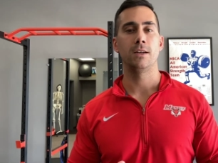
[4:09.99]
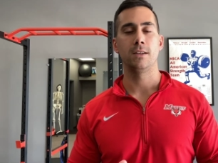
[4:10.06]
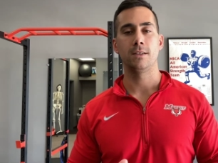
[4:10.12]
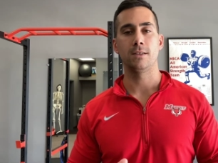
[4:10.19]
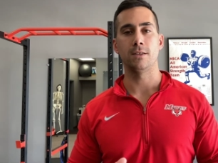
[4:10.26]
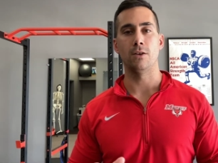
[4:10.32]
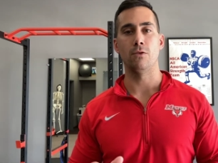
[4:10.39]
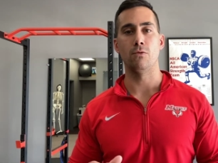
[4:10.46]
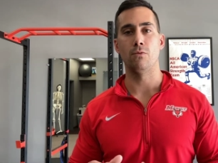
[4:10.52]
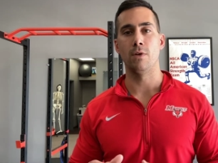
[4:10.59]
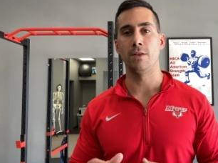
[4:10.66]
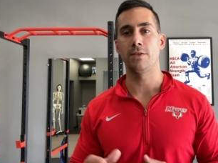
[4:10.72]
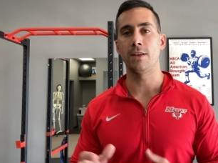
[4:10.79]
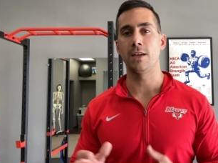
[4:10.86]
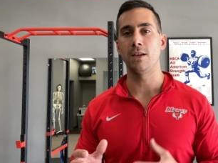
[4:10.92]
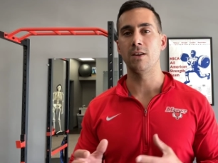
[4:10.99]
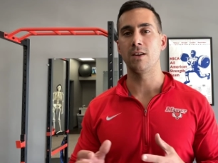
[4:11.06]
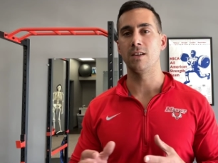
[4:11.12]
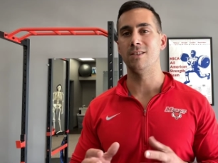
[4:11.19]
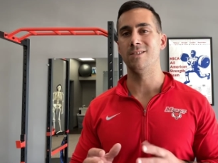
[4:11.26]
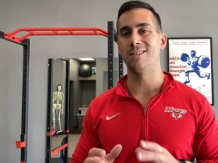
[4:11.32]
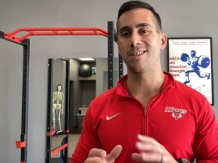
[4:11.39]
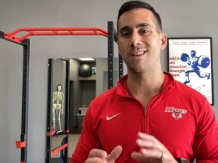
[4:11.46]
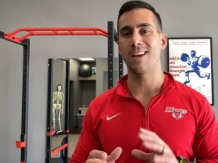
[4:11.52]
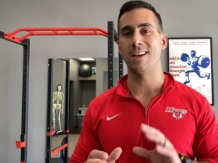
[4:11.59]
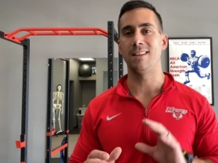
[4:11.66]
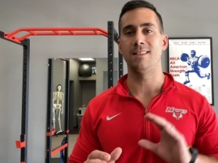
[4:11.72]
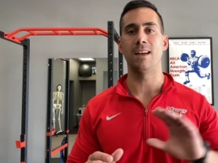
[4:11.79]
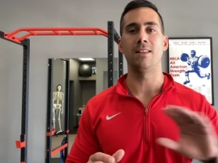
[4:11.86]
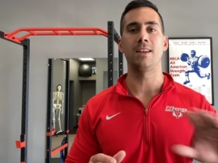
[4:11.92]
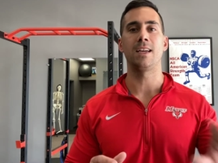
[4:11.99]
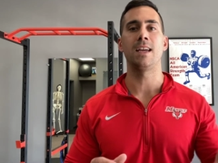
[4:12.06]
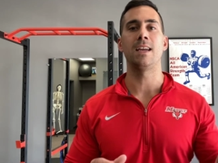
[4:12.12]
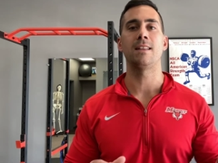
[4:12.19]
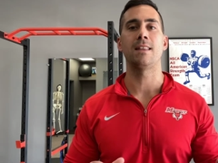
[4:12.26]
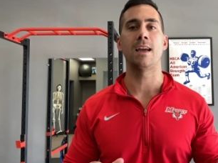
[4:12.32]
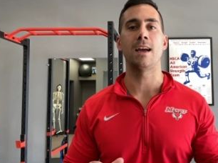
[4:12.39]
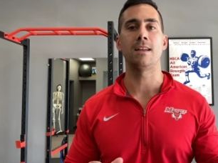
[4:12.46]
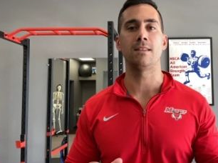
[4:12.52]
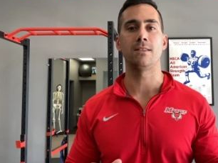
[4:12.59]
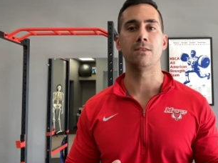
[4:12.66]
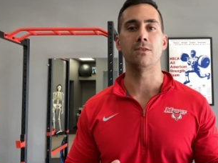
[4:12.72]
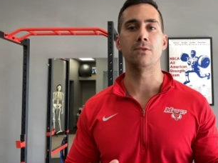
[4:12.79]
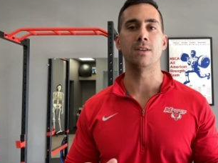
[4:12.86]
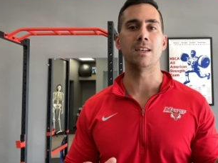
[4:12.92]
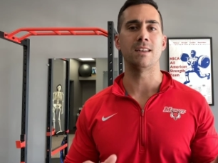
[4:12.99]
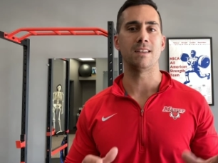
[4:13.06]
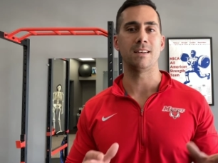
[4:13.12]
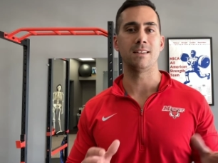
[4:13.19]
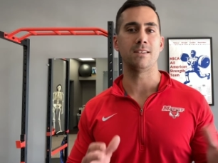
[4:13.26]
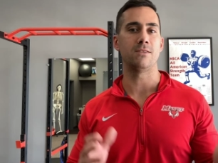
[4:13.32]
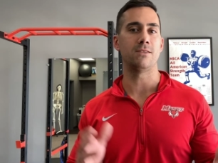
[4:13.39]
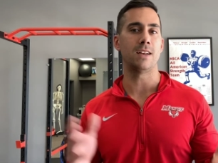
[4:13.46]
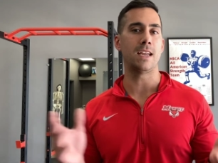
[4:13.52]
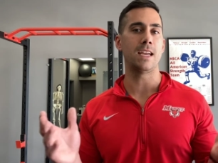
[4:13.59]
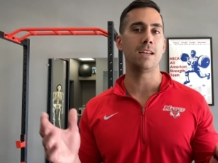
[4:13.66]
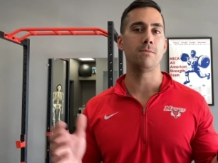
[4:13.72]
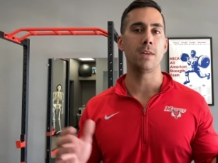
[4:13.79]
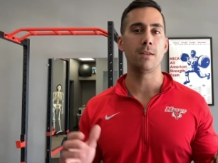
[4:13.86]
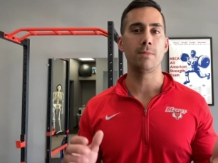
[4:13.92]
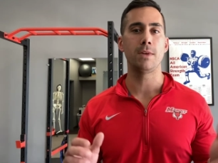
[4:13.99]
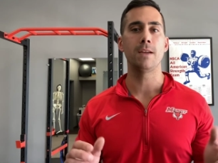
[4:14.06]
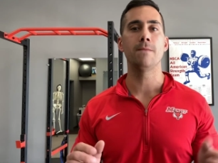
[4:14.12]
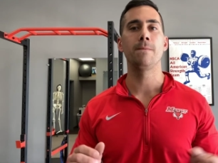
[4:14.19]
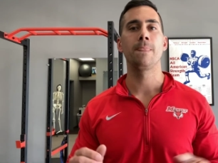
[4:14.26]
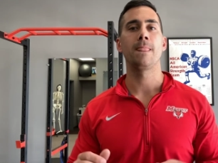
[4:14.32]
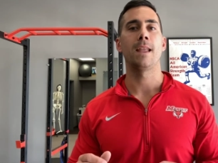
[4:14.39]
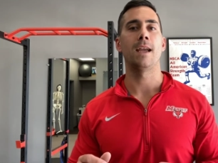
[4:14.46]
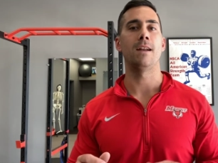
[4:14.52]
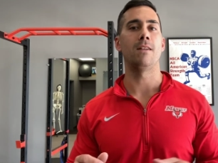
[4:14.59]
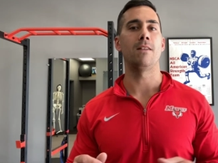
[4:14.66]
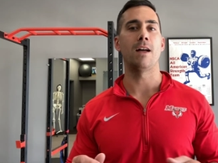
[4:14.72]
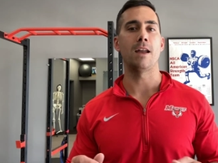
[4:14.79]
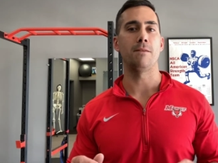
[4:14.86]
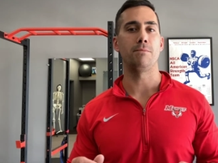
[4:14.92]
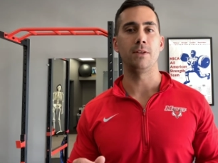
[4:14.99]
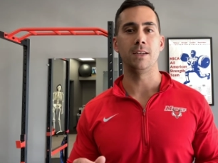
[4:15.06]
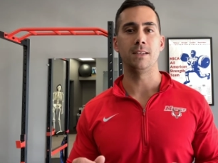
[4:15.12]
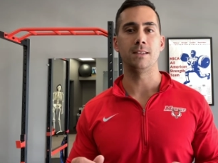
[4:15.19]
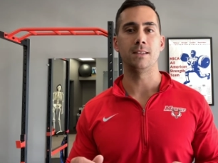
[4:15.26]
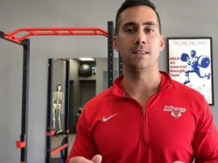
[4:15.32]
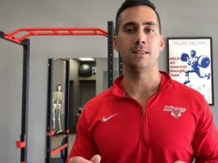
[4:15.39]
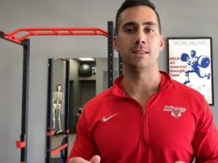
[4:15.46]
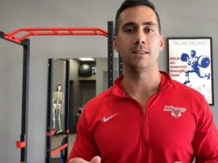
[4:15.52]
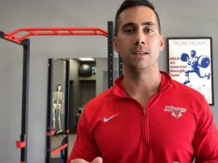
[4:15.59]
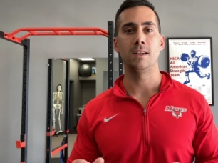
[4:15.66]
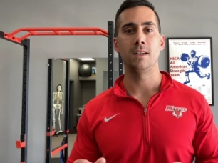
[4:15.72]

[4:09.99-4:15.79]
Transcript: So one thing you could do is kind of delegate that to an to an aide maybe, and a lot of places